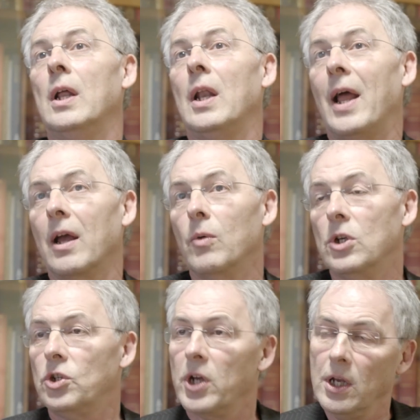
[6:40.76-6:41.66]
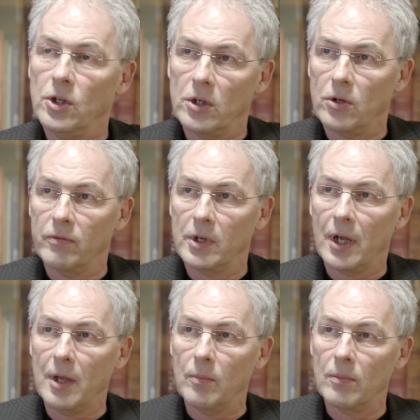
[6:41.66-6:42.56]
language changes over
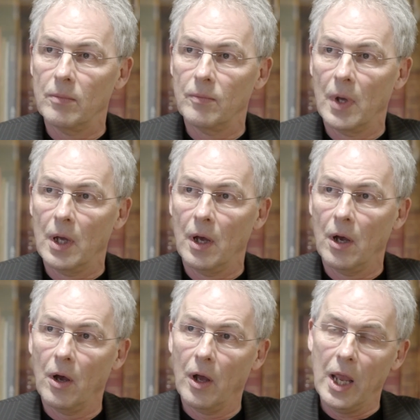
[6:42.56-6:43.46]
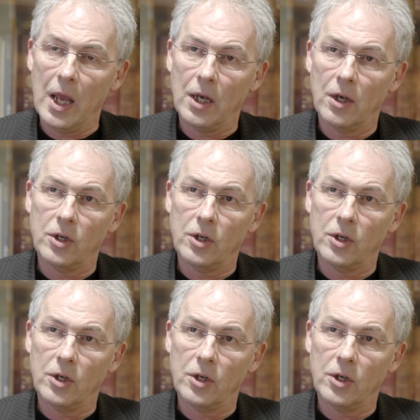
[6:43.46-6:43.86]
time, in